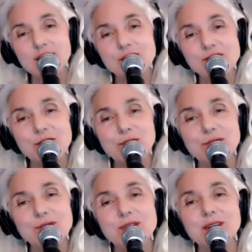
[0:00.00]
So
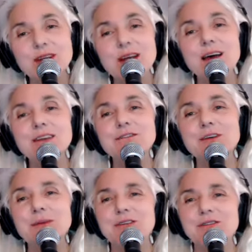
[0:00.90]
to deny the
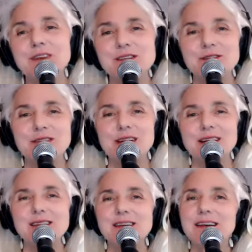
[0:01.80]
feminine face of God,
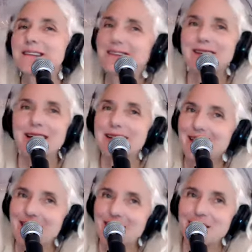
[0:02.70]
it's like denying
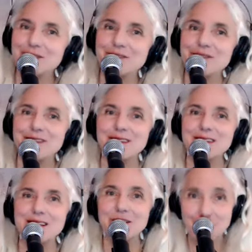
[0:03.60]
half
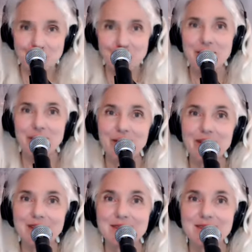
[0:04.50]
of who we
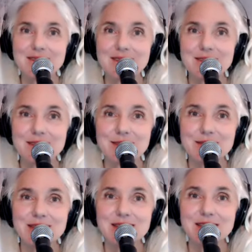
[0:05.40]
are. You know,
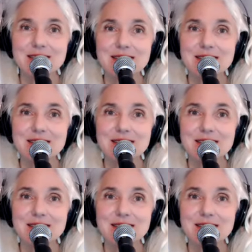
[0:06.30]
it's